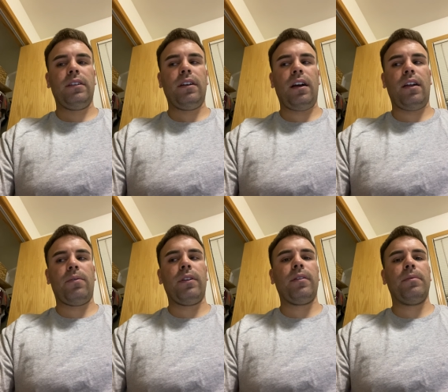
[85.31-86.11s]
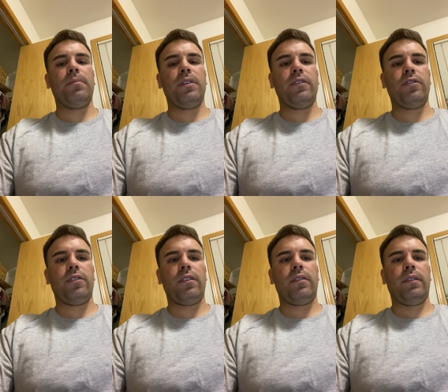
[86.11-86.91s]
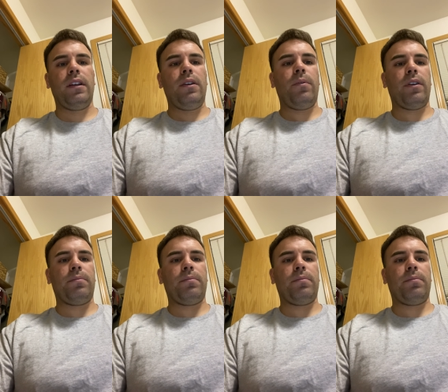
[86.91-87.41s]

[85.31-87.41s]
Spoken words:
I don't want them to be a juror. Where